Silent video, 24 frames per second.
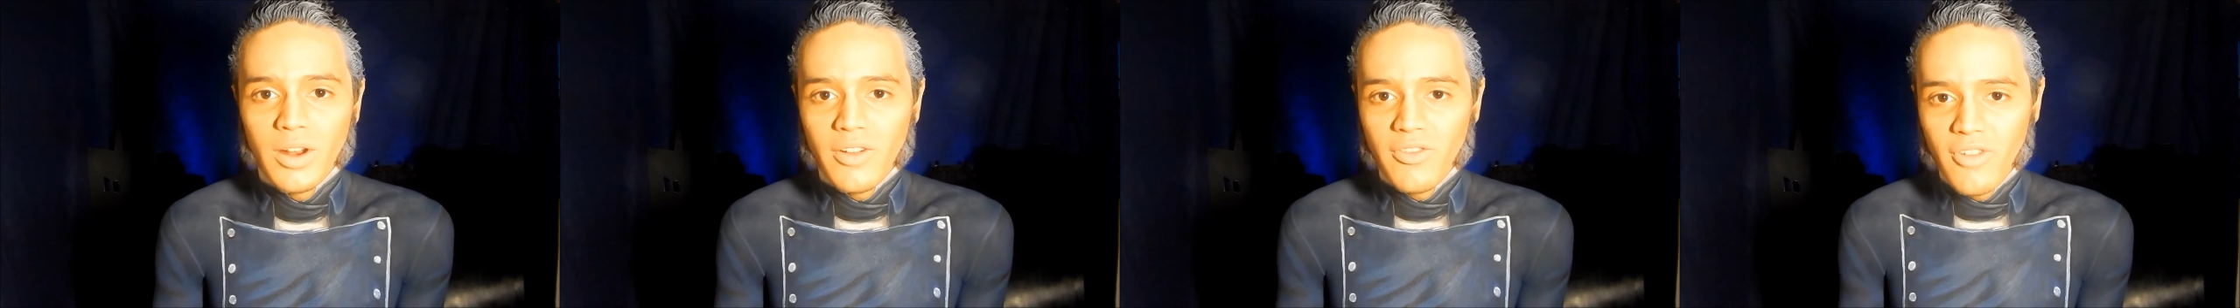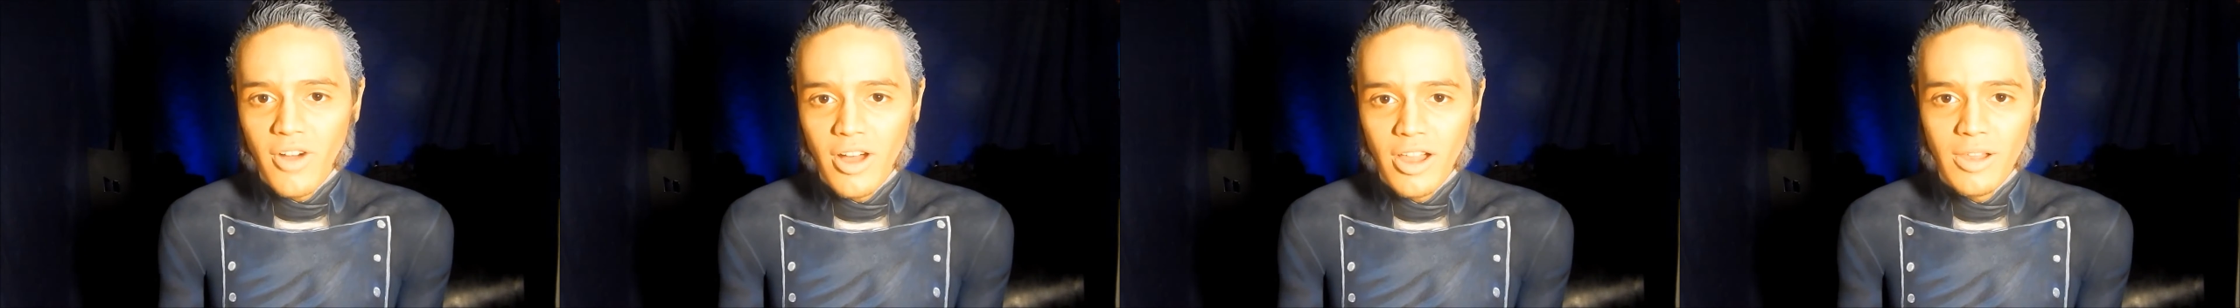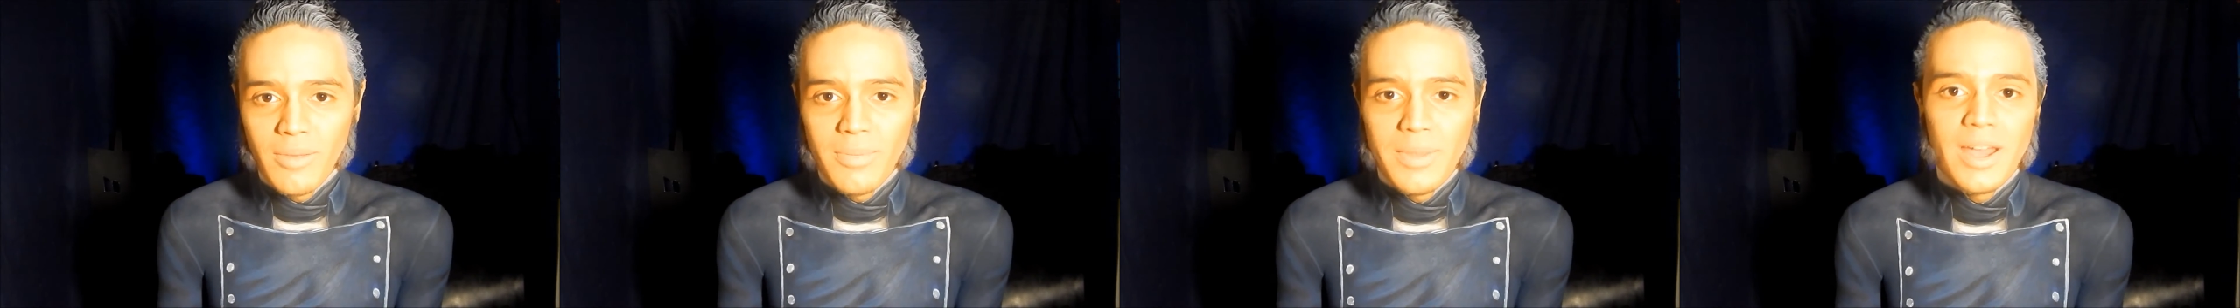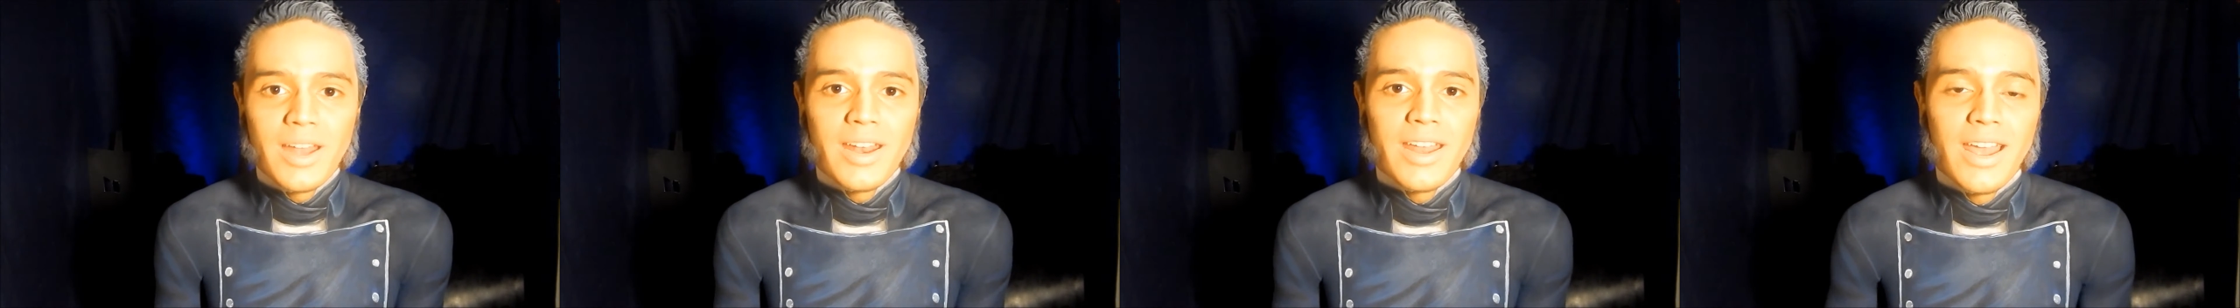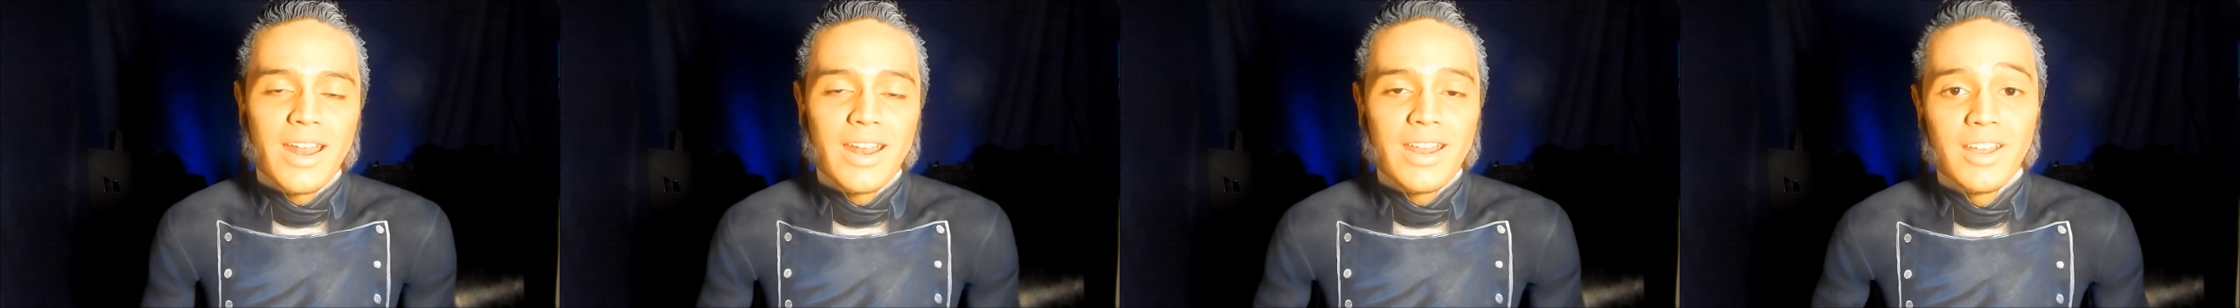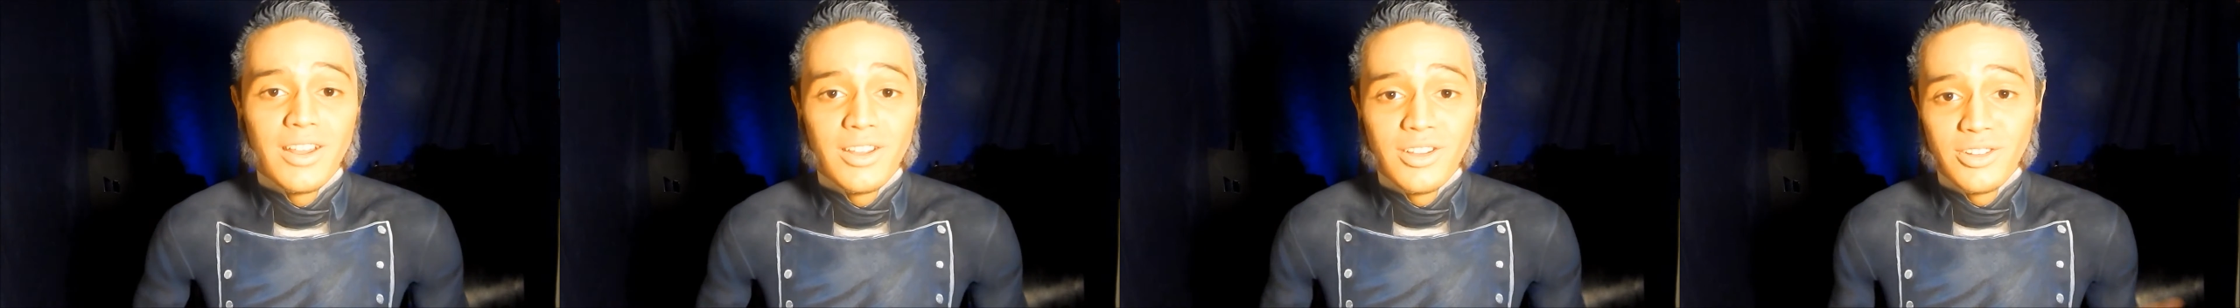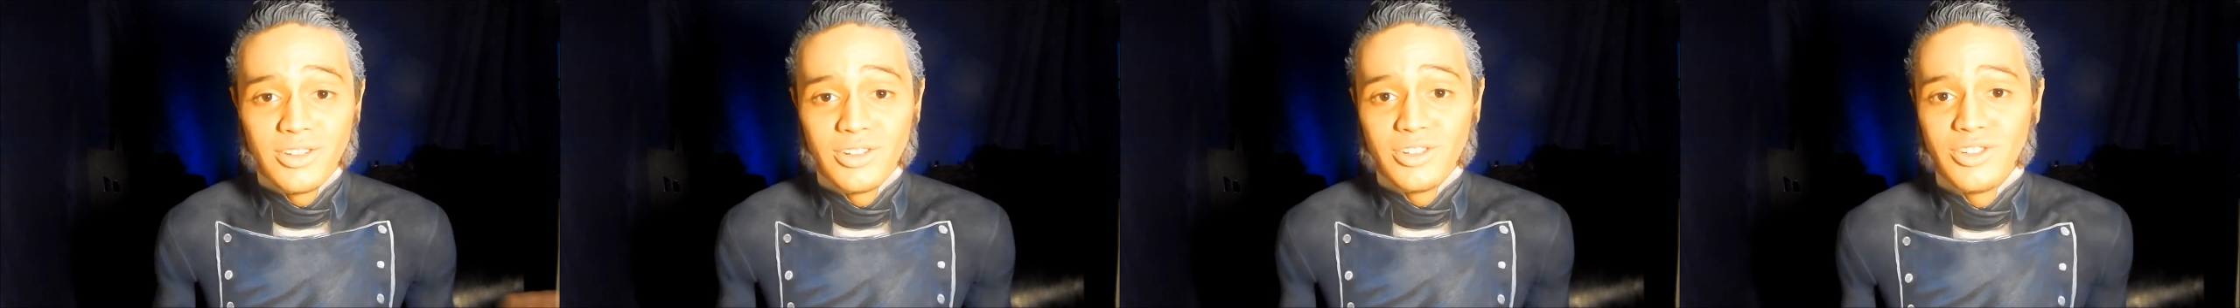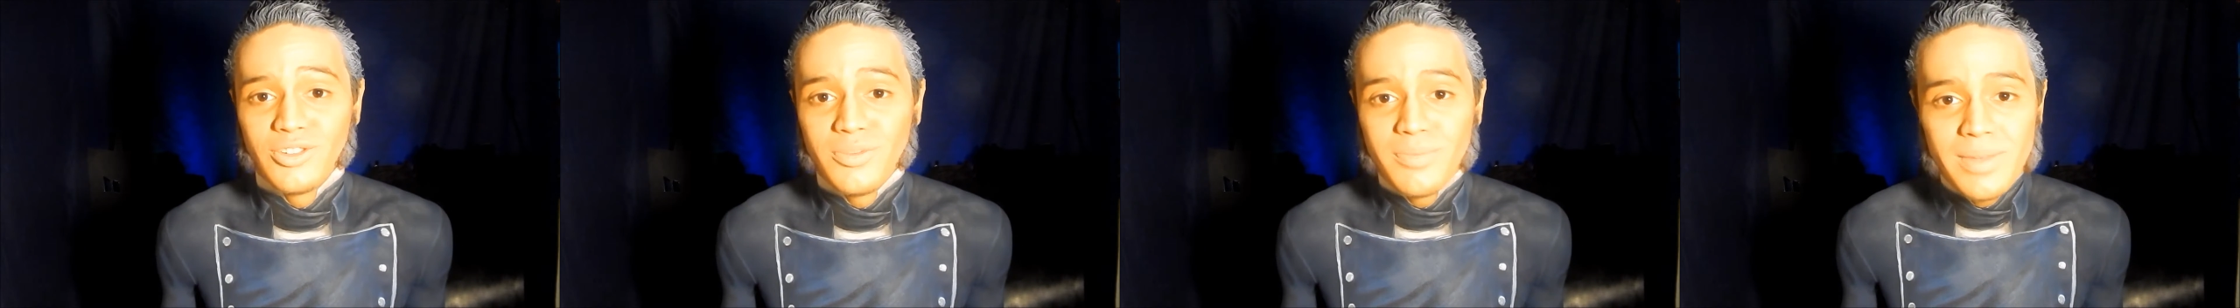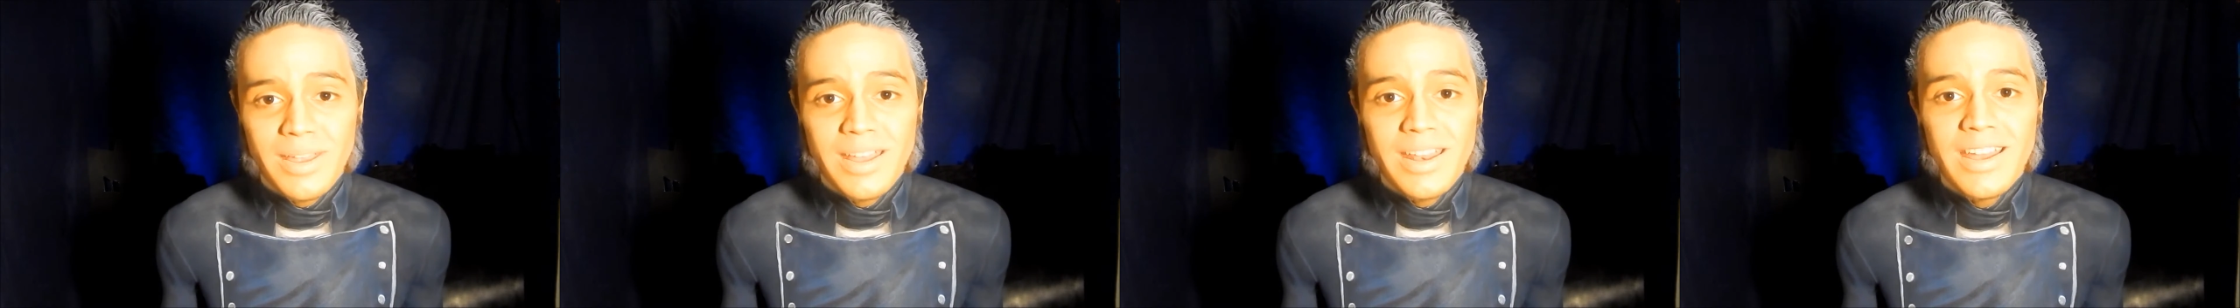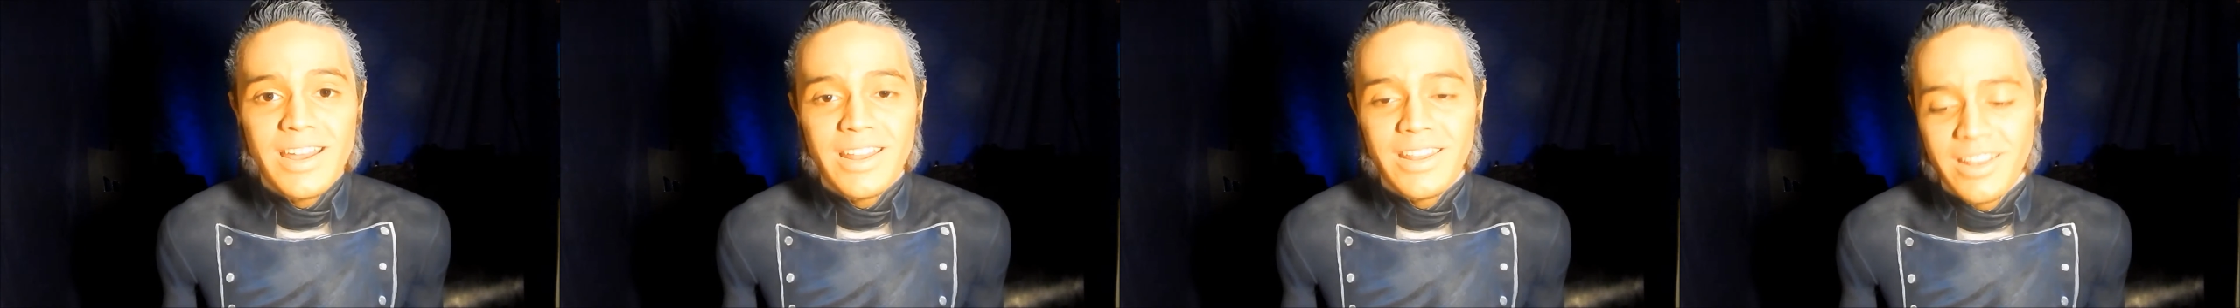to follow me on any other social media